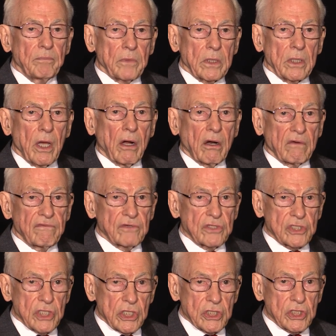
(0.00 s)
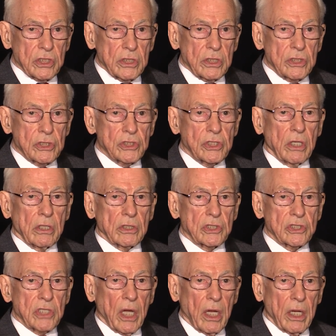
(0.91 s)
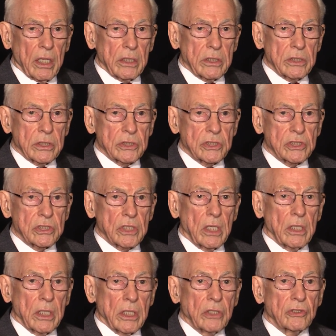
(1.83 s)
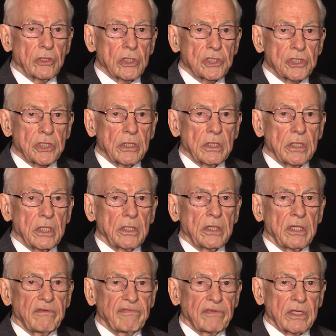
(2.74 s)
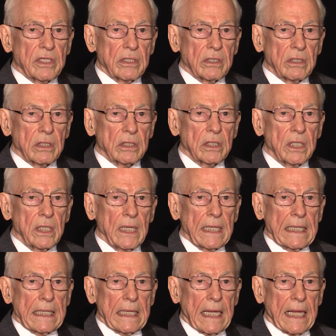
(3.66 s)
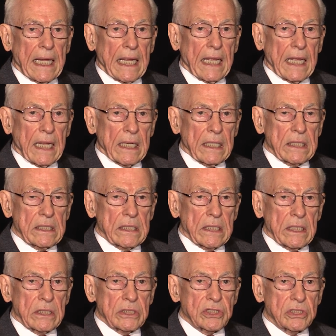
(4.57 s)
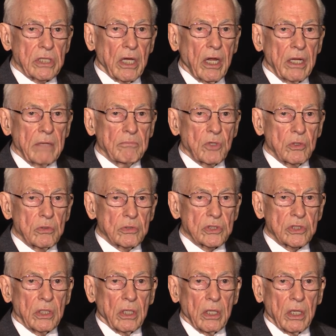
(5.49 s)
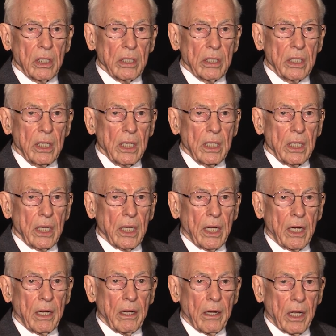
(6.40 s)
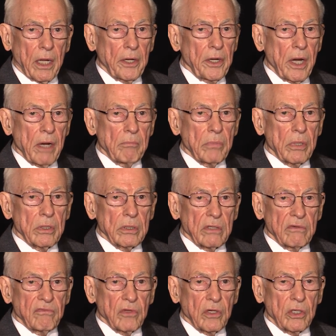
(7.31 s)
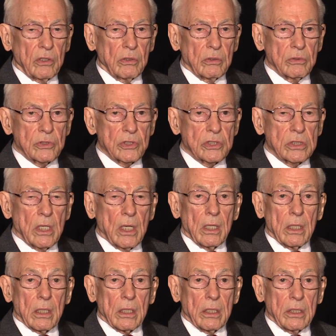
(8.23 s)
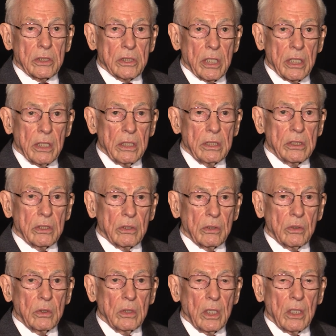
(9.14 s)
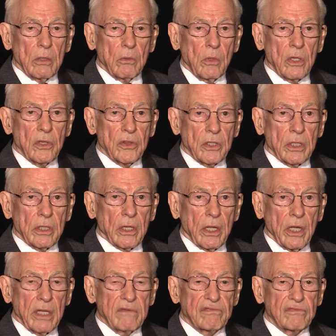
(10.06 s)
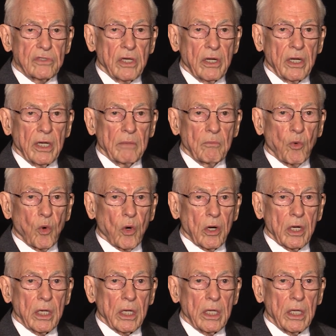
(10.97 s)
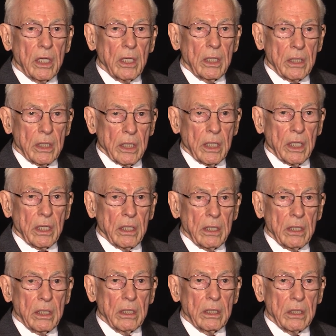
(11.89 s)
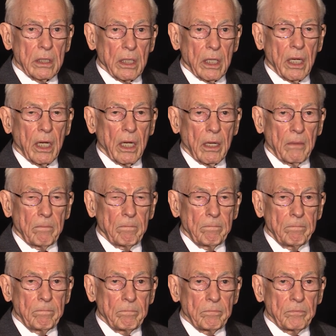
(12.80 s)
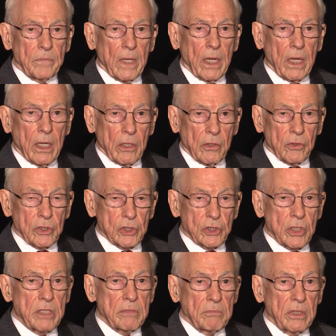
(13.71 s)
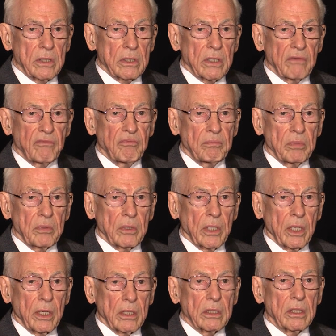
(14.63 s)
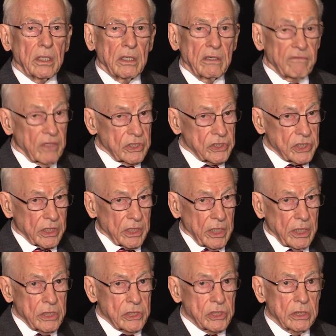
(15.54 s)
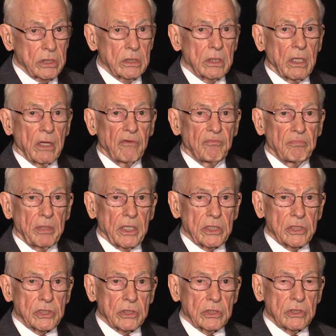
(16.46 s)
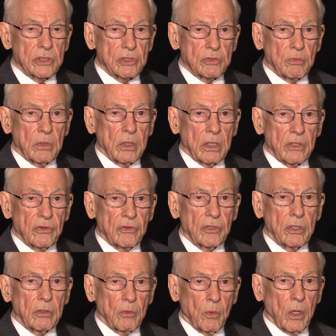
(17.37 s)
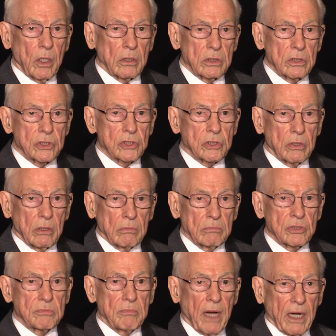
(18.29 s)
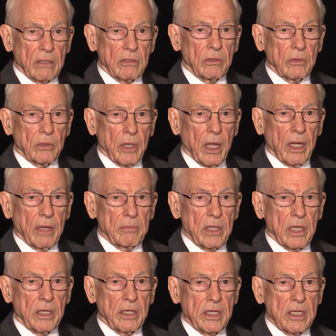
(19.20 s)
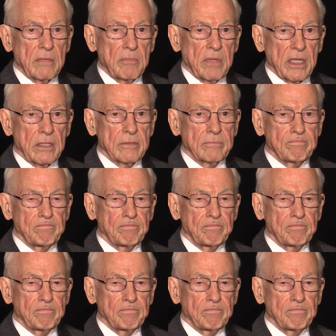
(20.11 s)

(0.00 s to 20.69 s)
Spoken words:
young physicians, young scientists interested in the field. And as time goes on, a number of those continue with their lifetime work in the treatment of and investigation of patients with Waldenstrom's macroglobulinemia.